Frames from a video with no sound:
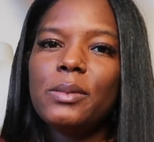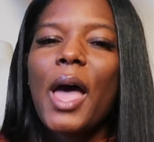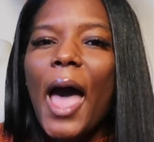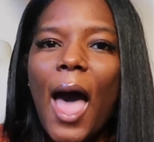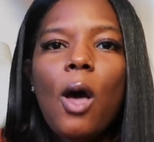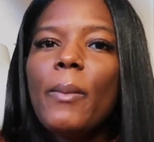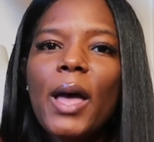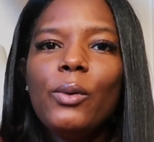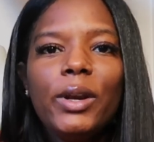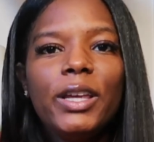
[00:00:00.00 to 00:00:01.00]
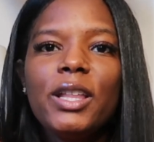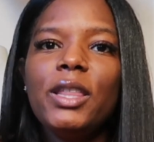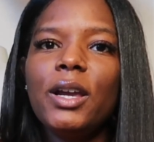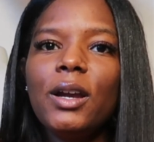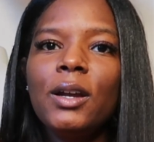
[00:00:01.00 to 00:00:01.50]
How am I going to get
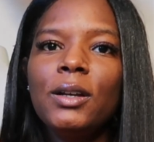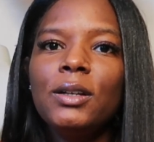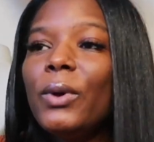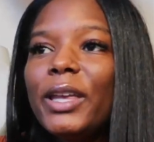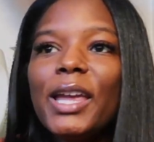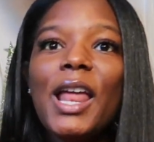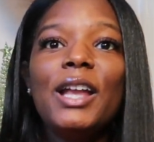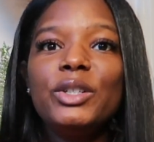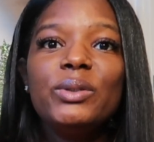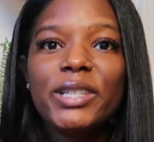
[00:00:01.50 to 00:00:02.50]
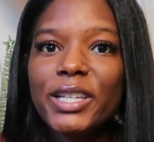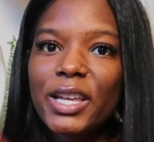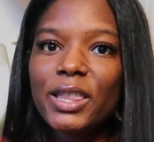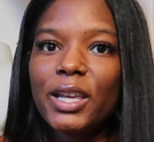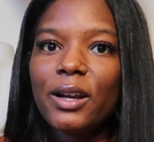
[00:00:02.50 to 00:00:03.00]
there? What can I do to
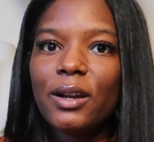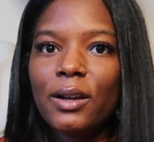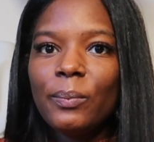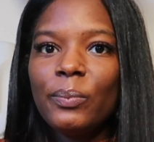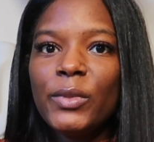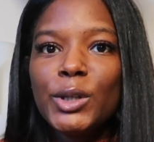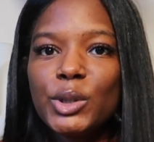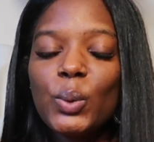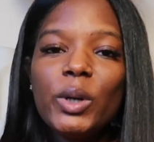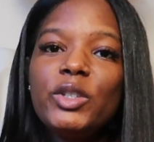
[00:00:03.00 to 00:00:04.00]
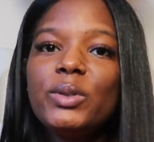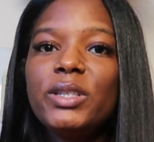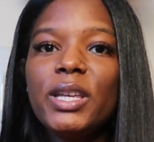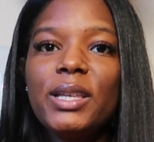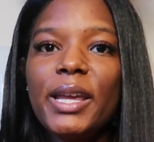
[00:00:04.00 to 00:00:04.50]
get there? So once you
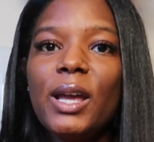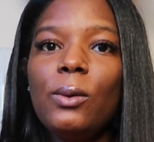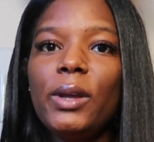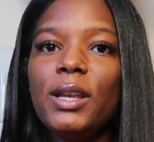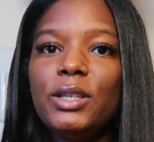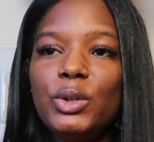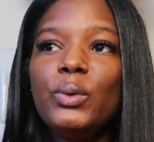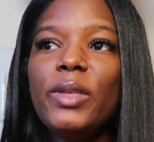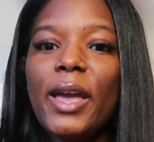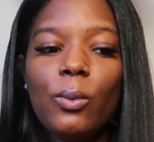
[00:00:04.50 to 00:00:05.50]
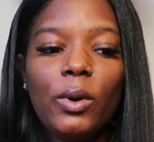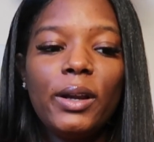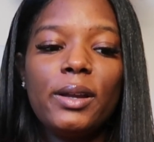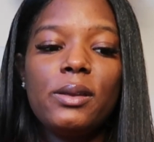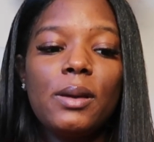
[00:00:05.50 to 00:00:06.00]
sit down and do that
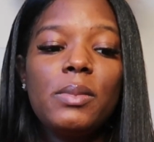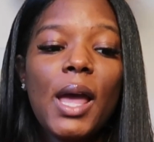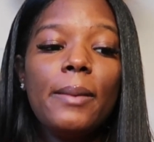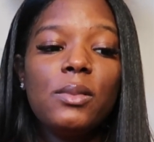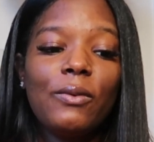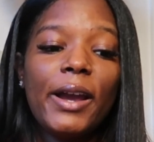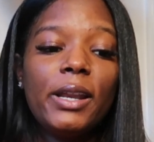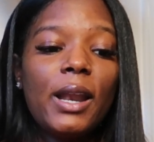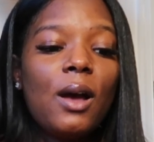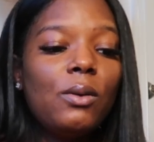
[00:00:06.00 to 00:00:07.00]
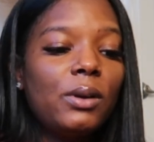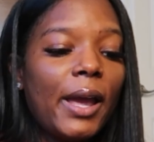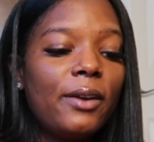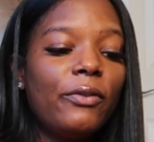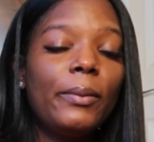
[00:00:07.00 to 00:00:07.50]
work, and sometimes write it out,
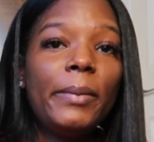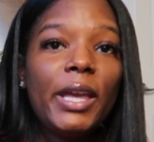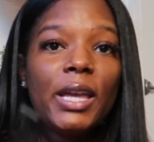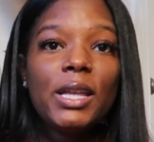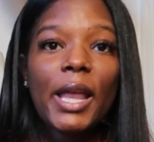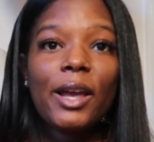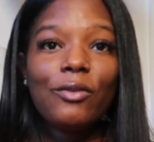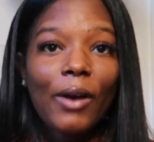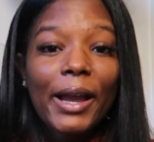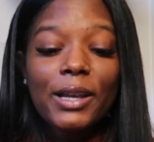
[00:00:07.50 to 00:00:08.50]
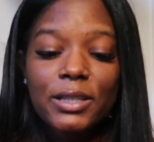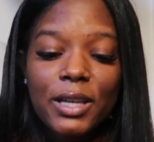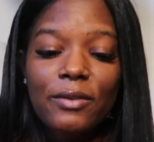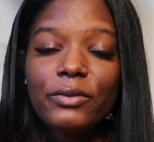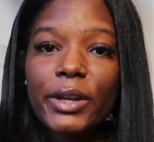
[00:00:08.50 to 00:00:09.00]
like for me, like writing
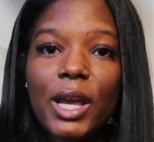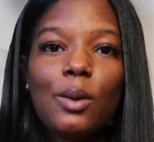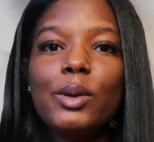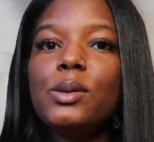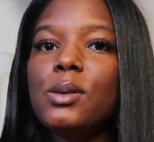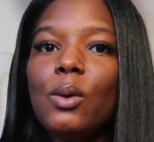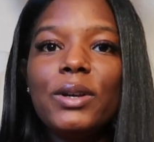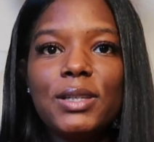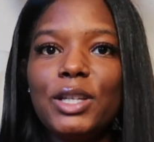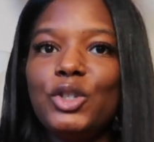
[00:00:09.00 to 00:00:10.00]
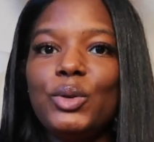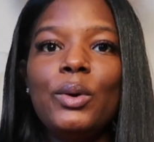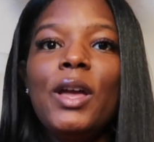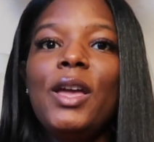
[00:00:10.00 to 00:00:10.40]
stuff down is so essential.